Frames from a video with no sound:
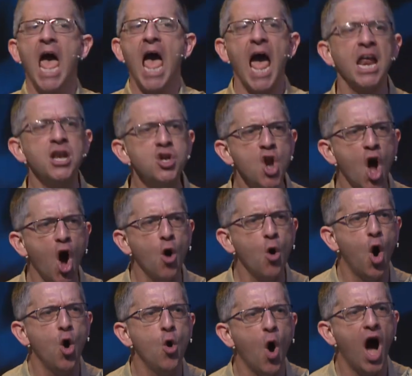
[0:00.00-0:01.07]
and know
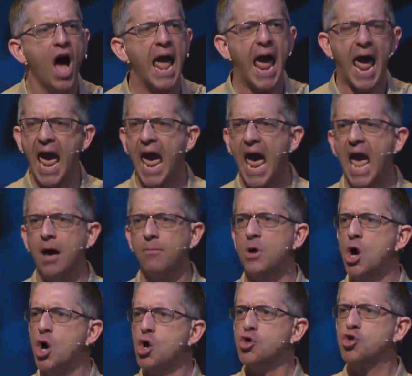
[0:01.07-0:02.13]
who I am.
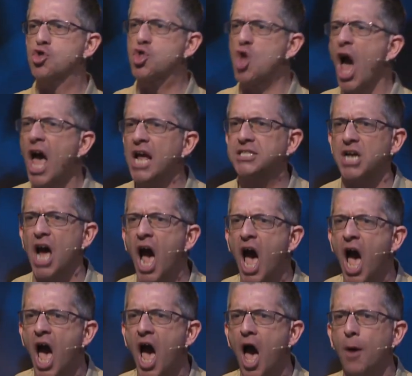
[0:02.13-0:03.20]
Shut
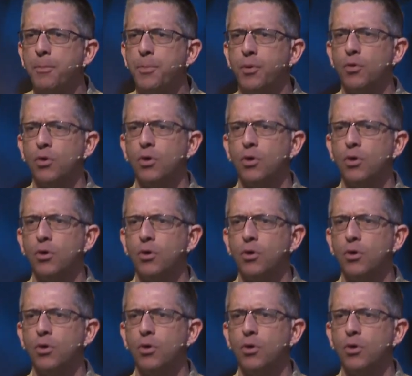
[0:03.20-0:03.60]
up!